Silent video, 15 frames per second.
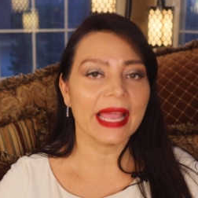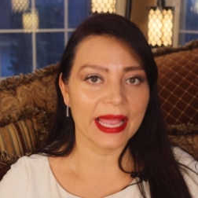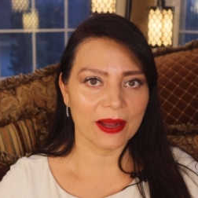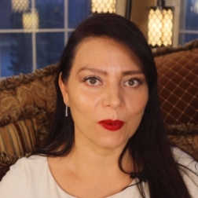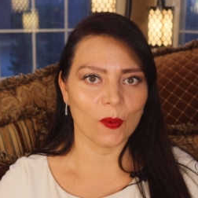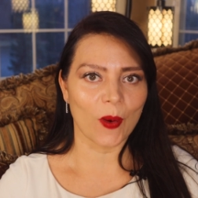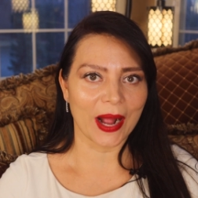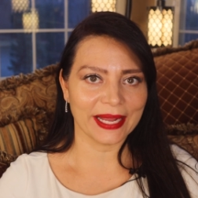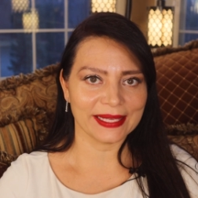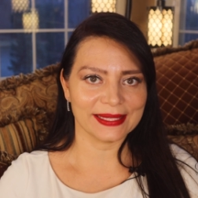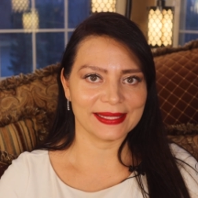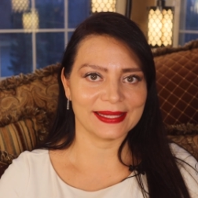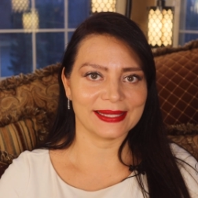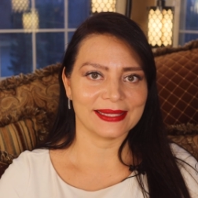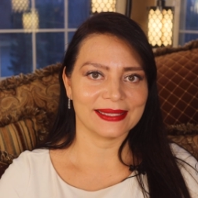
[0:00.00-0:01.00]
egg
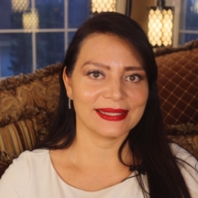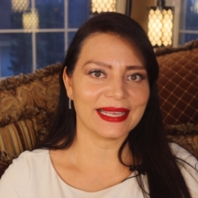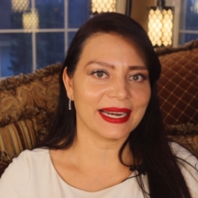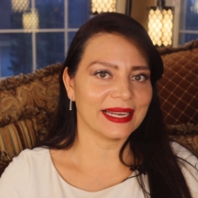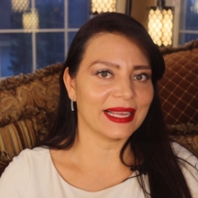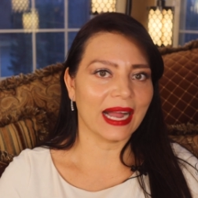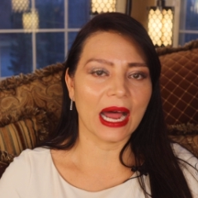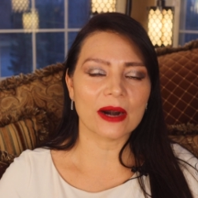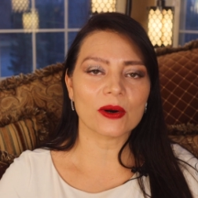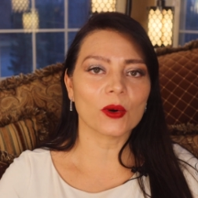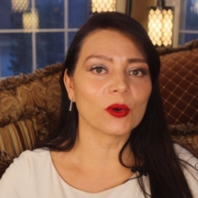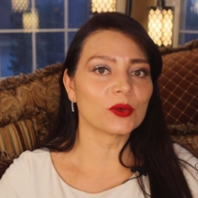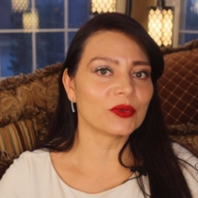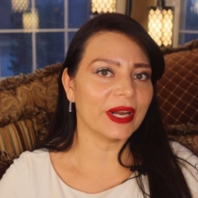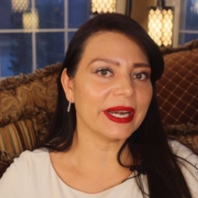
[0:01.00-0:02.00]
whites that are
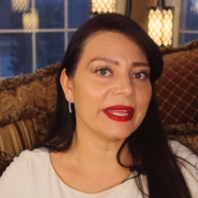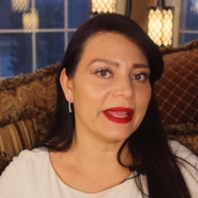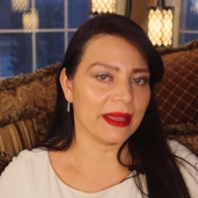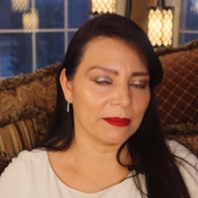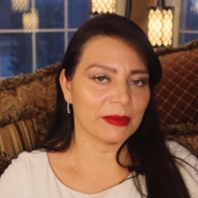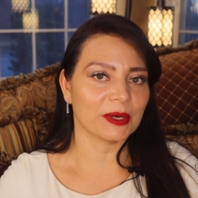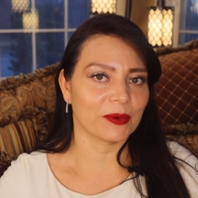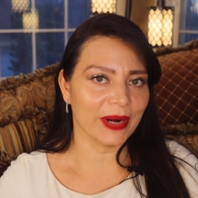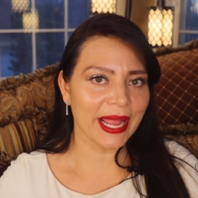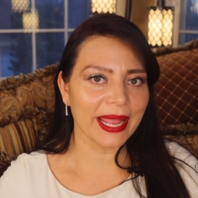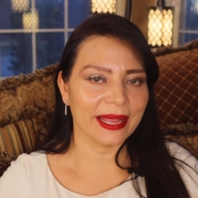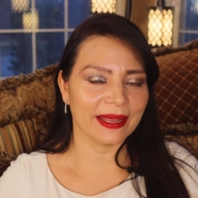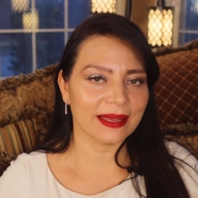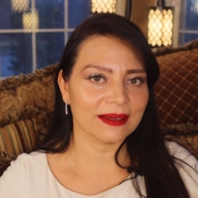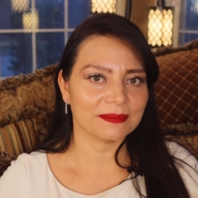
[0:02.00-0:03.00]
already in
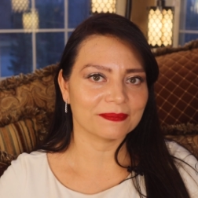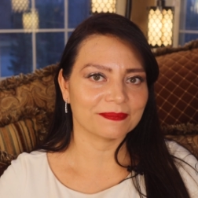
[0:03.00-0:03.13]
meringue.